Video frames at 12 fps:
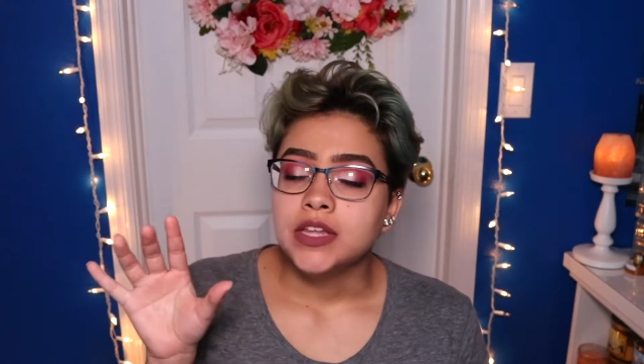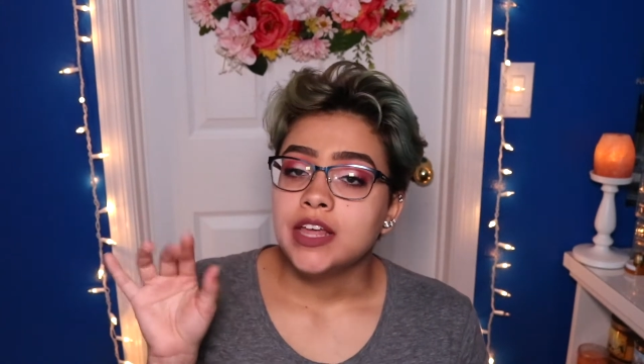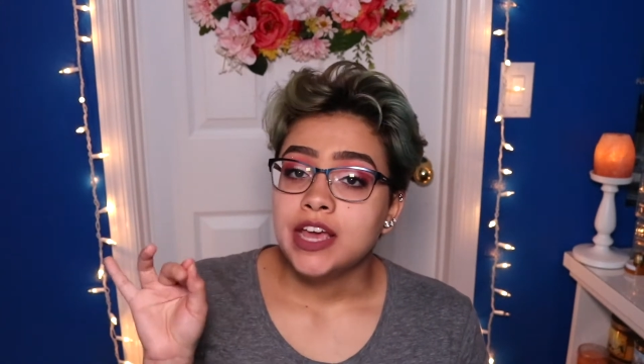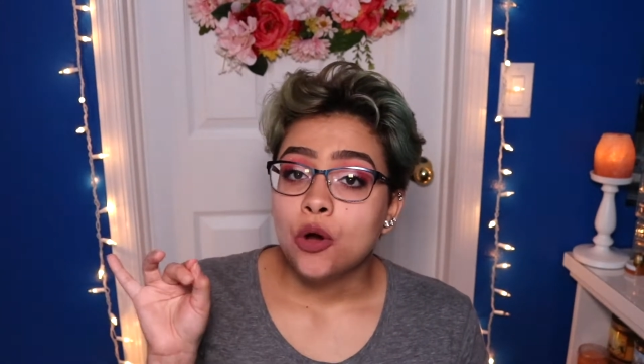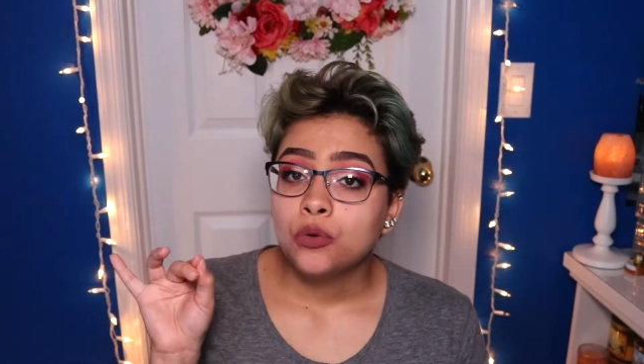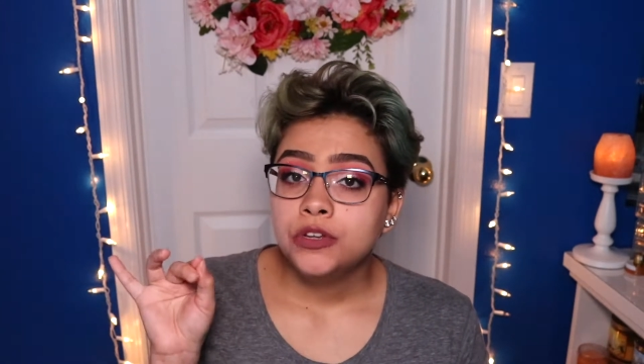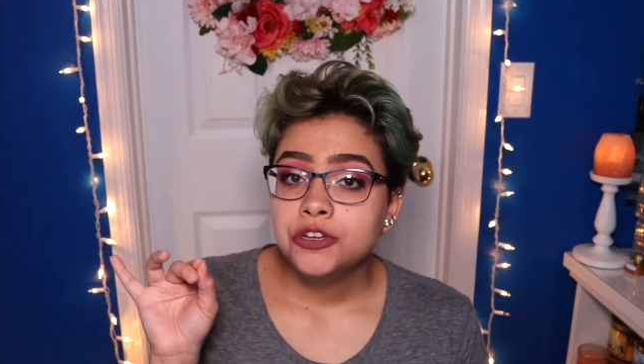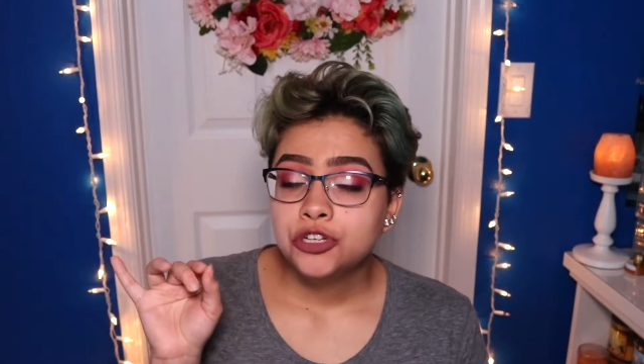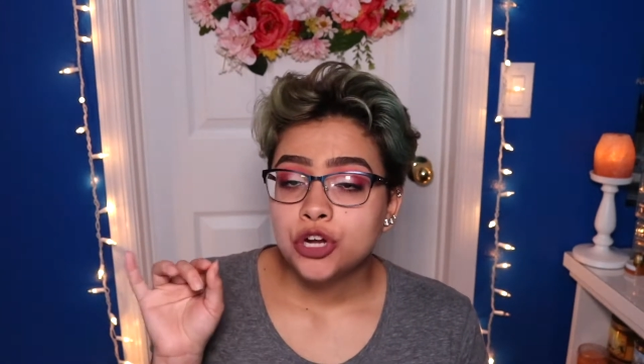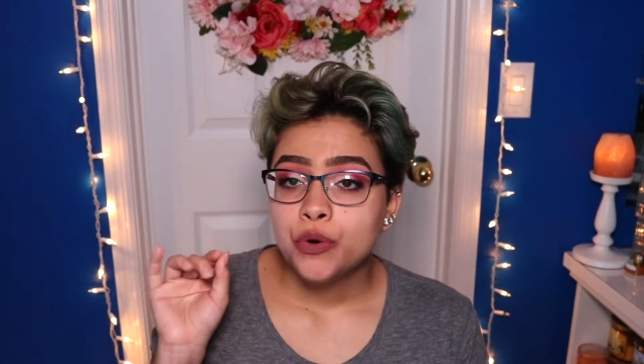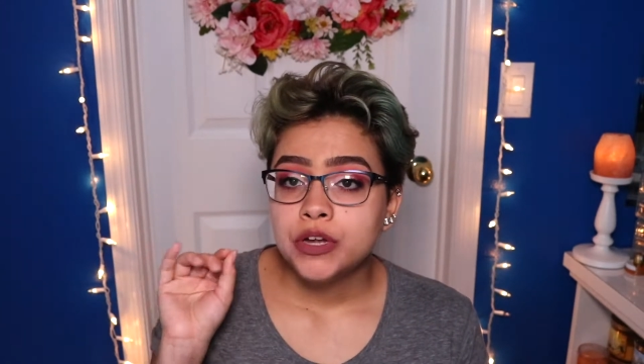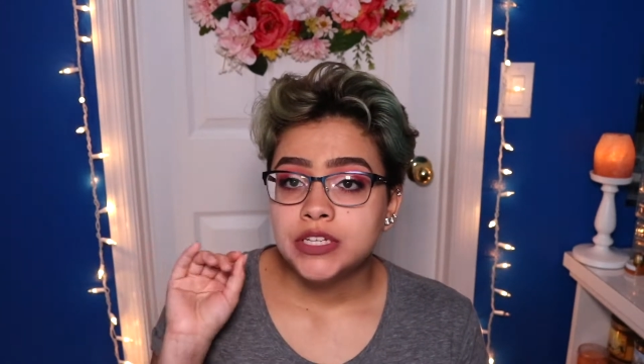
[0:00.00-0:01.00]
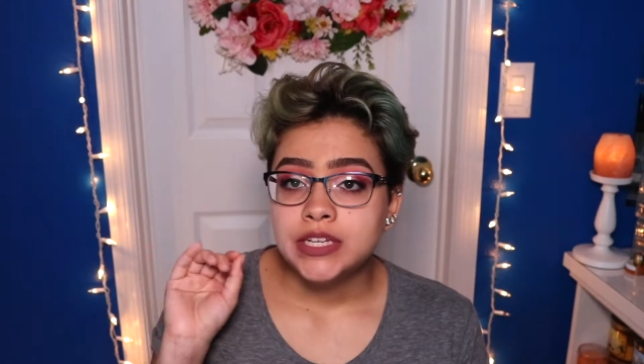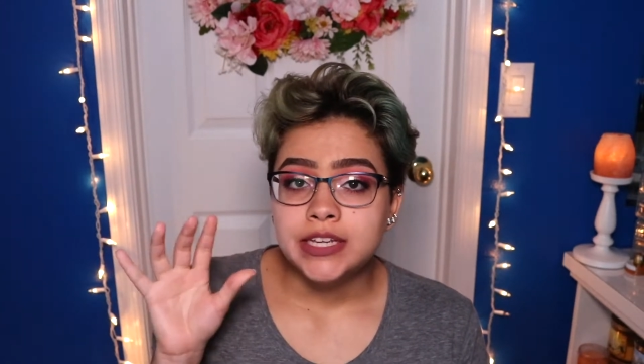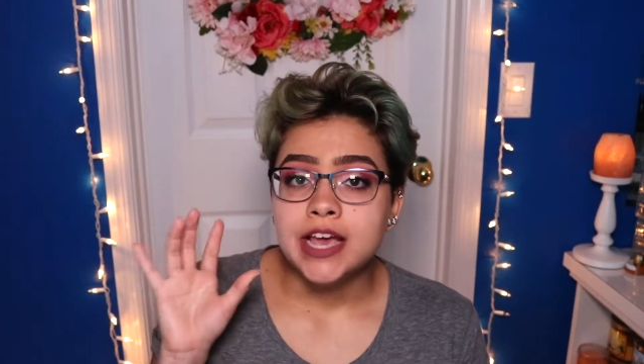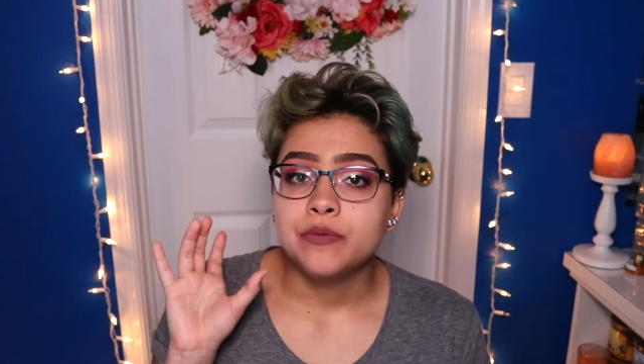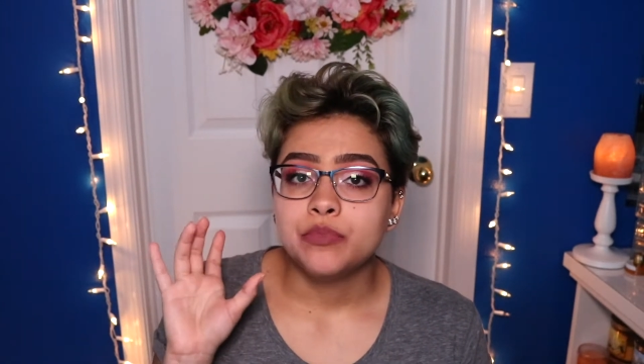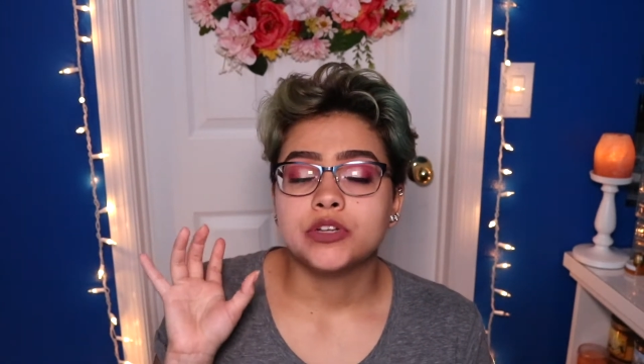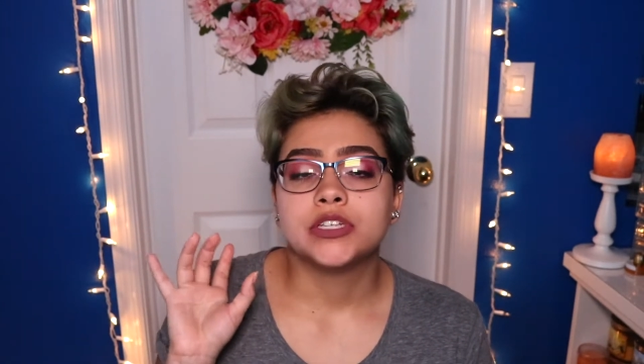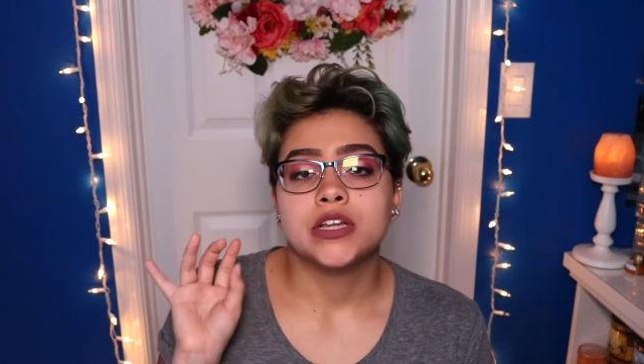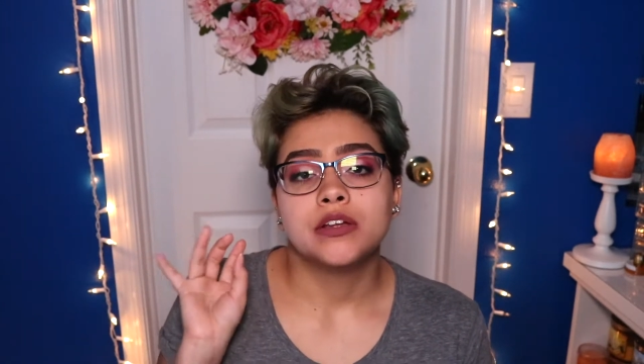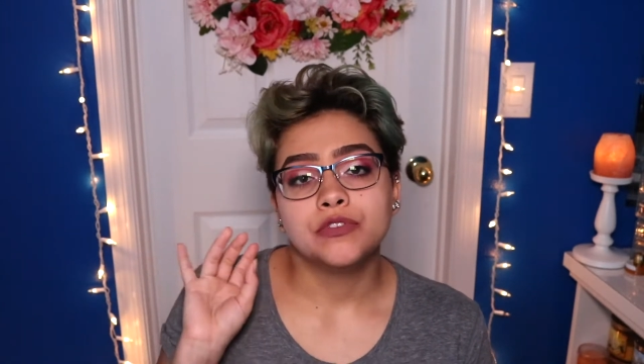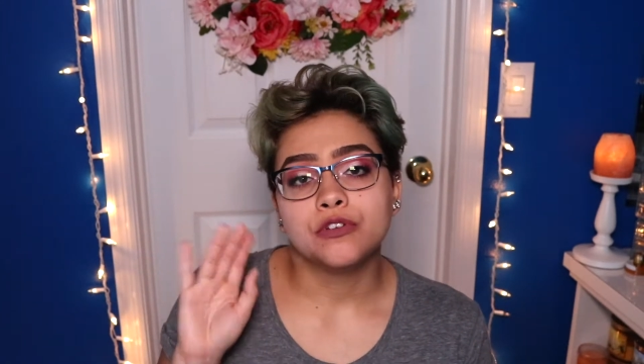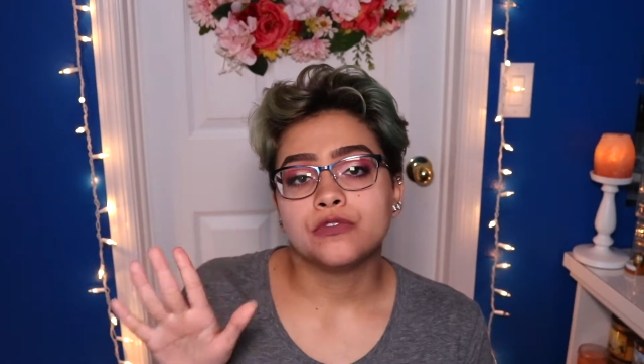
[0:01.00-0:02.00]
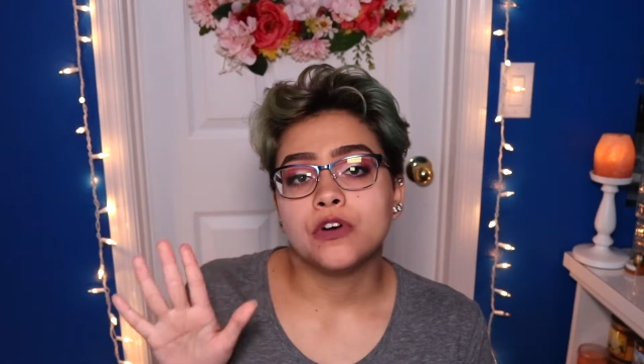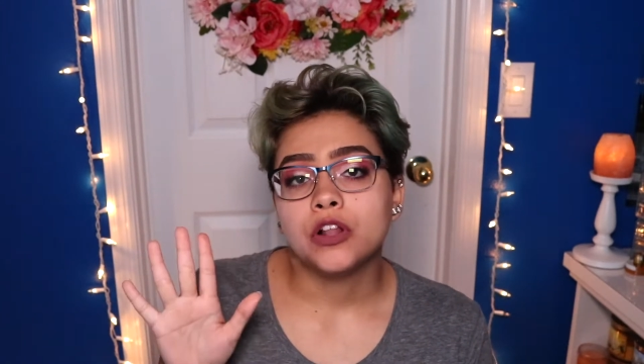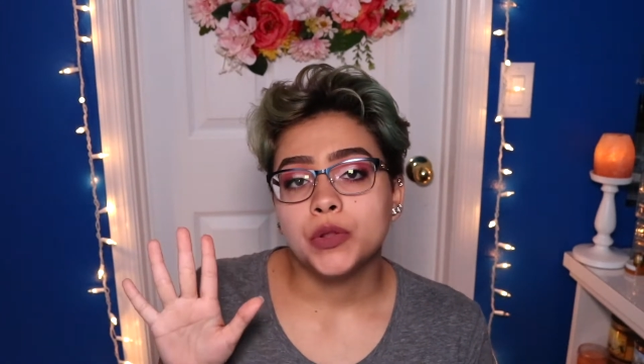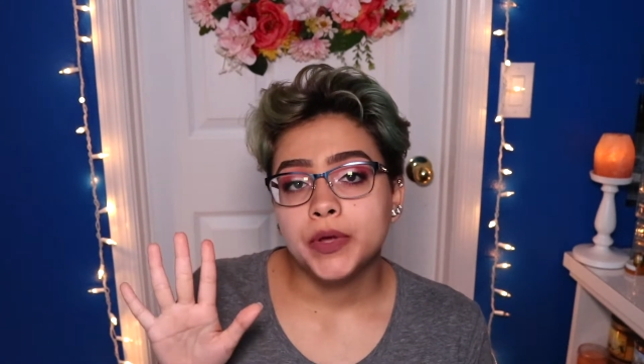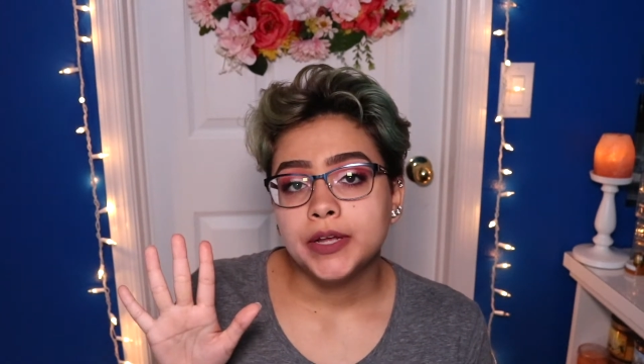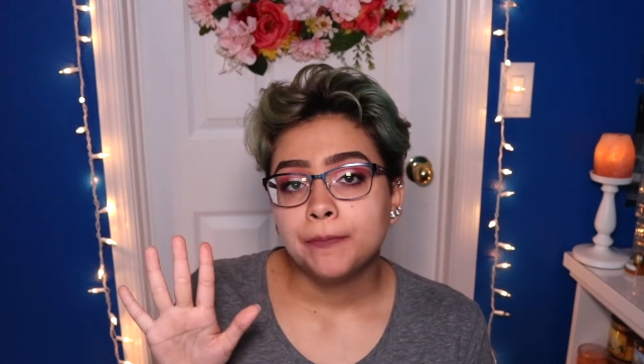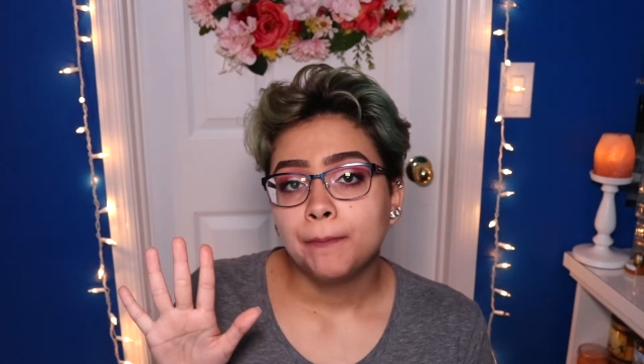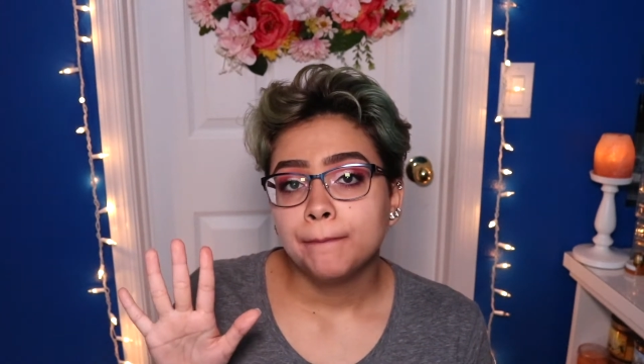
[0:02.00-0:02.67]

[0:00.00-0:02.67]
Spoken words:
they only show it to 10% of your following.